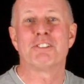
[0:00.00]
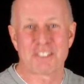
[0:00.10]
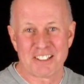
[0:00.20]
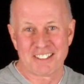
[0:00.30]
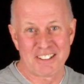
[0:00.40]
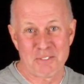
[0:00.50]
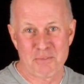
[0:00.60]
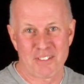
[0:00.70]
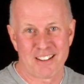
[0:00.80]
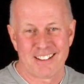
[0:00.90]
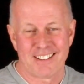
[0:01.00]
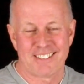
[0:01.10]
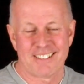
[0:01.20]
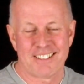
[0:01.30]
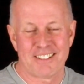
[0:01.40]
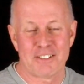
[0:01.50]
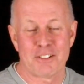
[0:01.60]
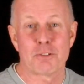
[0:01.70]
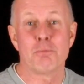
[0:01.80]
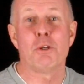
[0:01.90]
was
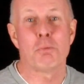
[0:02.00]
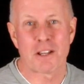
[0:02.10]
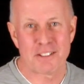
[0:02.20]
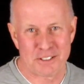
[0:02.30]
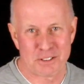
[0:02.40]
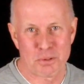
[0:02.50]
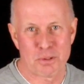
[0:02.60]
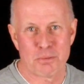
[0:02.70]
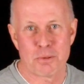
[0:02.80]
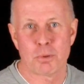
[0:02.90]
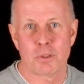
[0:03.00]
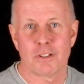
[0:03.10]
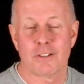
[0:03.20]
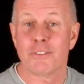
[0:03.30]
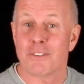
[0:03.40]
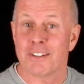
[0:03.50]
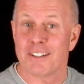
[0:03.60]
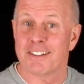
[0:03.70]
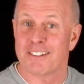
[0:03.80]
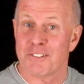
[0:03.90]
that some new painters were put on
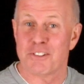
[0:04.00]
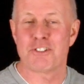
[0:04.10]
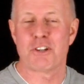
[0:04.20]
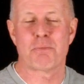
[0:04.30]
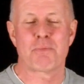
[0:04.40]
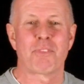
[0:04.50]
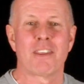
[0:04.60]
the job.